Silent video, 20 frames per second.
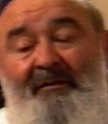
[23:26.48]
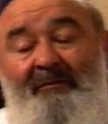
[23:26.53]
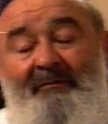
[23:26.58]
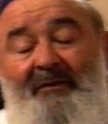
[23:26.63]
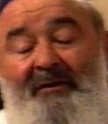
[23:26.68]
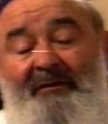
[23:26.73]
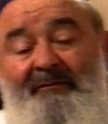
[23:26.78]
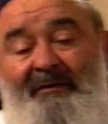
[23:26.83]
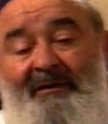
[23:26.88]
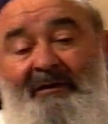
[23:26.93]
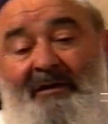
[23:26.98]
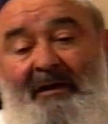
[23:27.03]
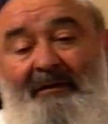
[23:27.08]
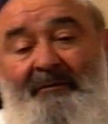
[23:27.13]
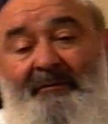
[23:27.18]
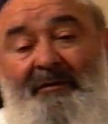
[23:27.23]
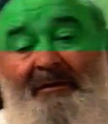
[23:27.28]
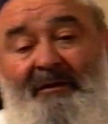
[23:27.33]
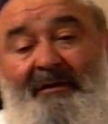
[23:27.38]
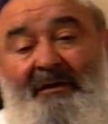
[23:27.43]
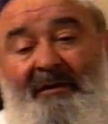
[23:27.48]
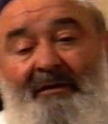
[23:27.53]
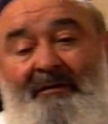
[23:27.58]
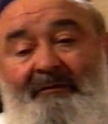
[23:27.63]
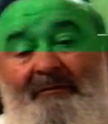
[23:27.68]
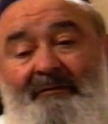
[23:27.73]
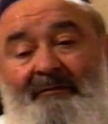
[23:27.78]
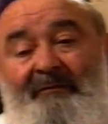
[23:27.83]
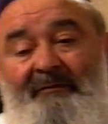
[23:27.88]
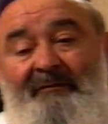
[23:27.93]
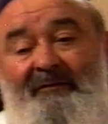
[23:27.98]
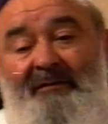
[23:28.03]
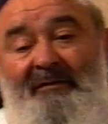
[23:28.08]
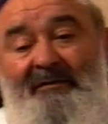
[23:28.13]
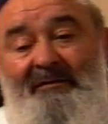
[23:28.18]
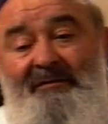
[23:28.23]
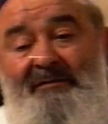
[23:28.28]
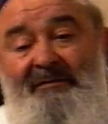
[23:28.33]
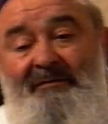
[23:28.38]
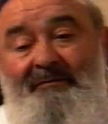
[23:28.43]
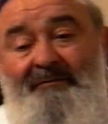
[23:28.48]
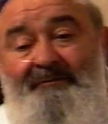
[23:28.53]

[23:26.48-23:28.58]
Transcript: but what happened then was